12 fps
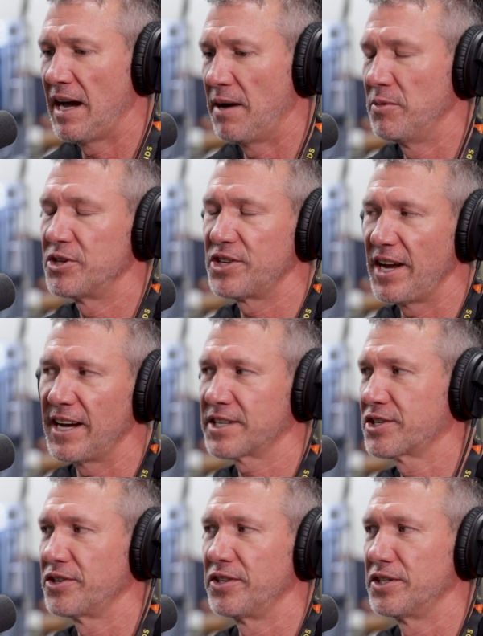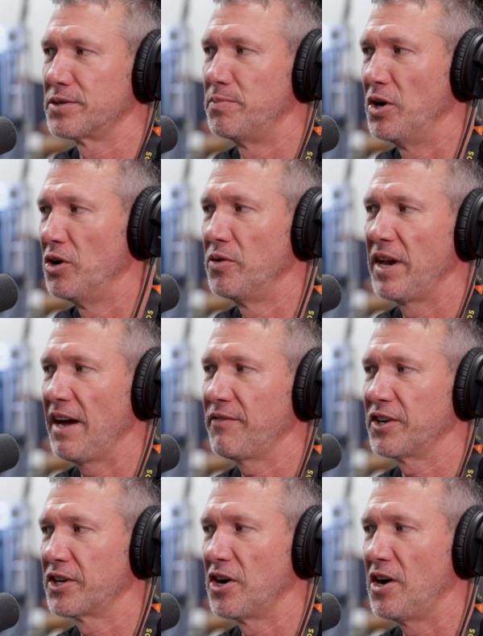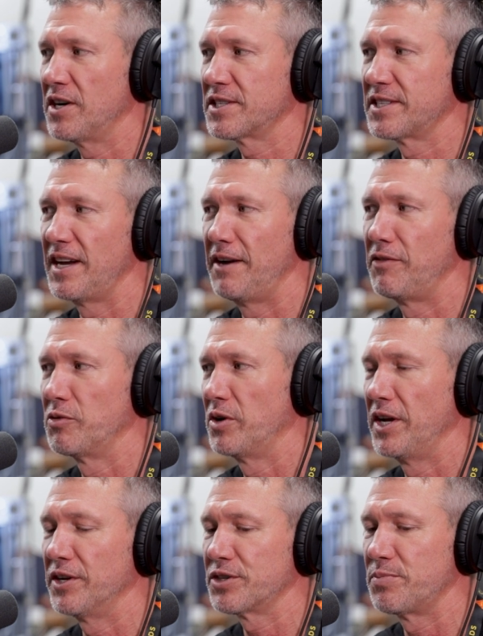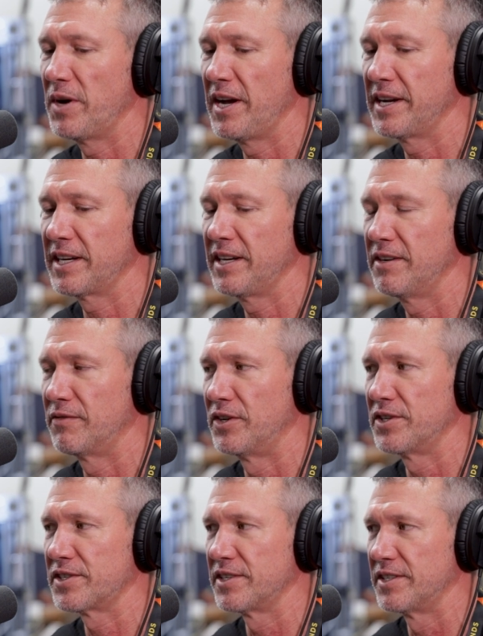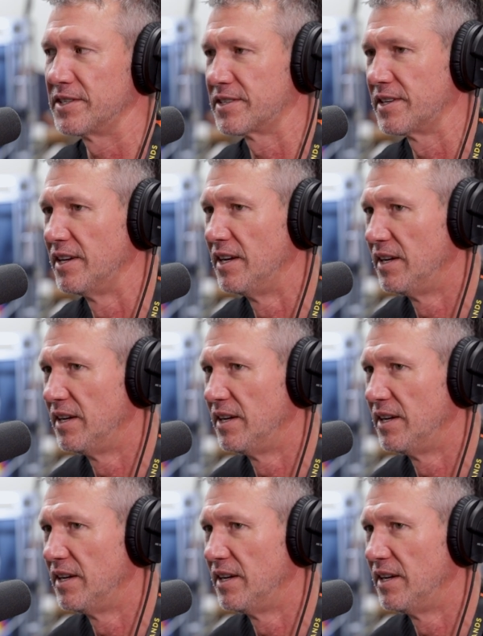how much extra this bow would have to cost to everyone else buying it versus,